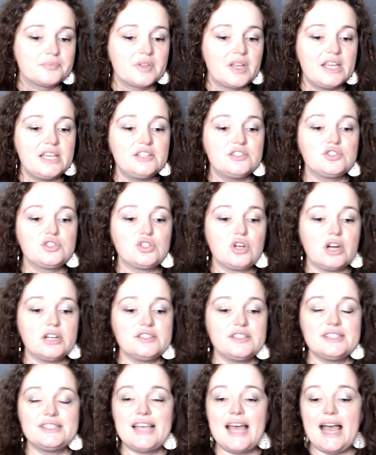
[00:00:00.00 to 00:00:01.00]
He
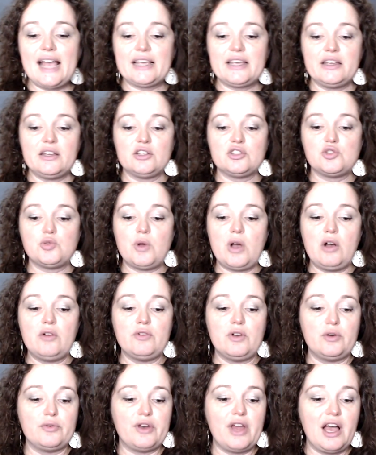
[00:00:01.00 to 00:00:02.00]
starts attacking in
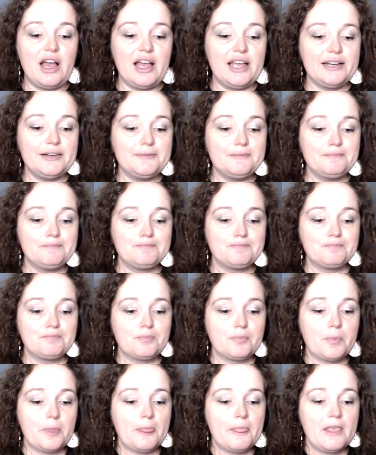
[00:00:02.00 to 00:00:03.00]
1209.
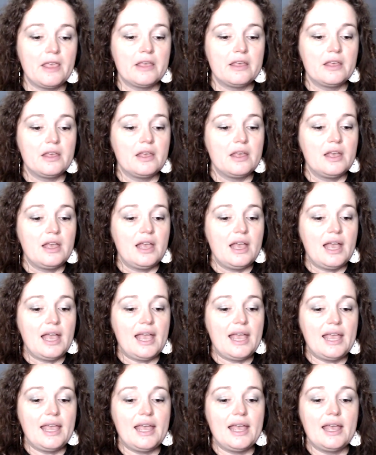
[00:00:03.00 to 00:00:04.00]

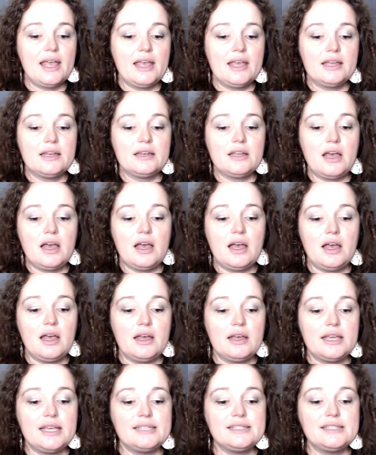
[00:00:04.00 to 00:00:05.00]

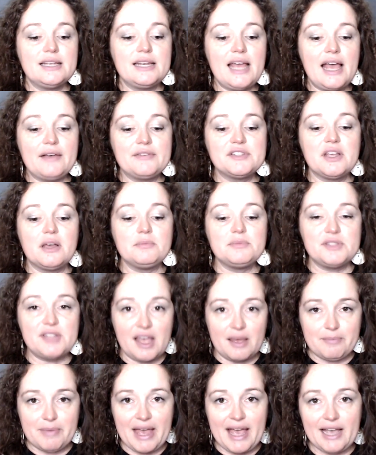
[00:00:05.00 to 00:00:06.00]
And he did have some
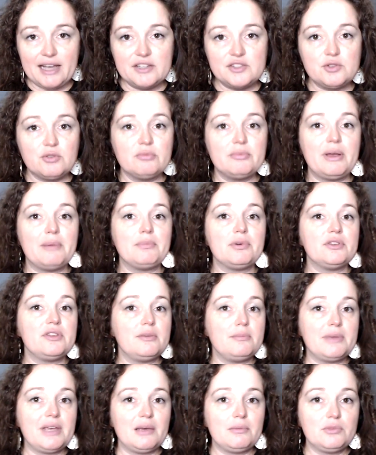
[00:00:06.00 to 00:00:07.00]
setbacks. Remember the
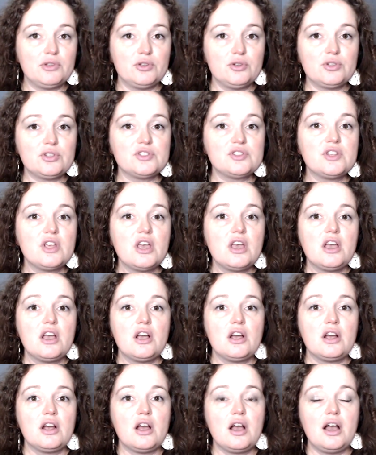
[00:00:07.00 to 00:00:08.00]
Mamluks?
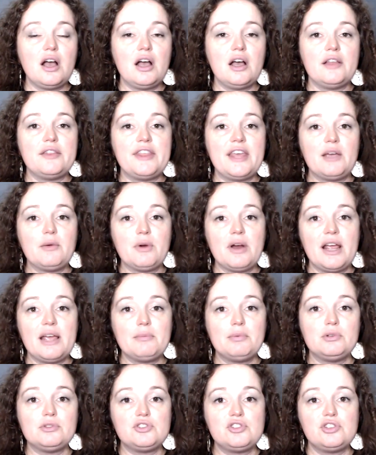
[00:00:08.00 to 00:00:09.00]
They were
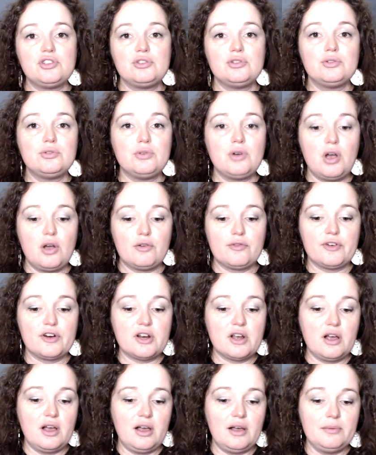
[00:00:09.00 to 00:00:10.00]
able to
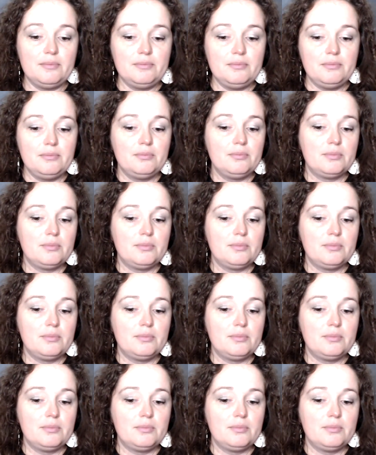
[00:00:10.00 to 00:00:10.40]
overcome.